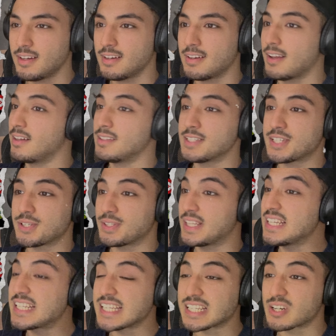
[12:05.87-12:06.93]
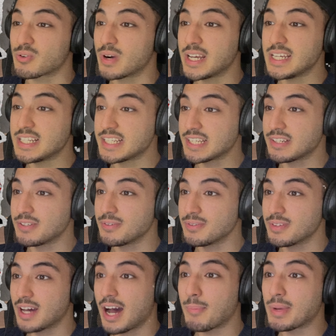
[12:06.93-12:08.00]
This is crazy, dude.
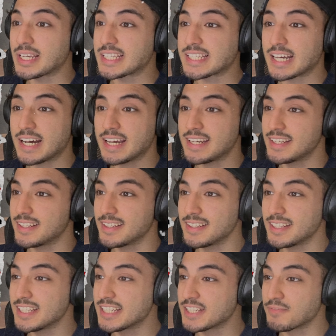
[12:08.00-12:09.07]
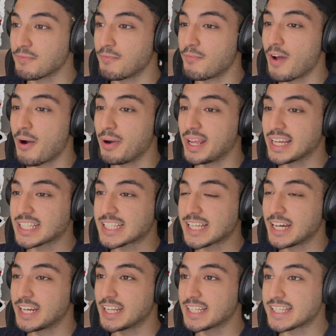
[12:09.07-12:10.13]
I'm excited. This is very
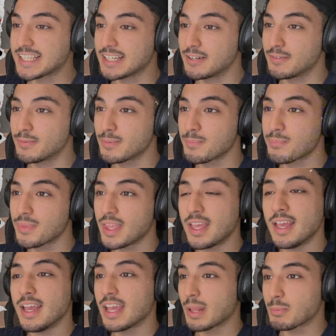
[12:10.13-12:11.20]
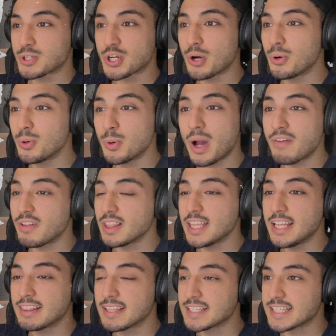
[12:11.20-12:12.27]
exciting stuff. I'm sure whoever
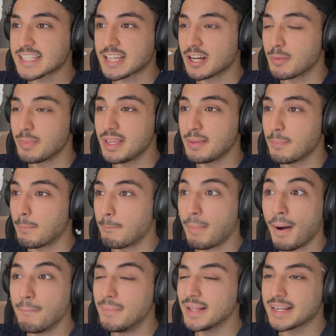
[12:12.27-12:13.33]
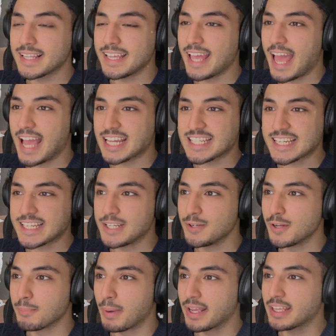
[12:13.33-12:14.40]
leaked this is gonna be publicly
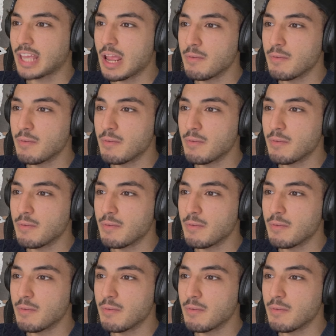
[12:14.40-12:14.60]
executed by Game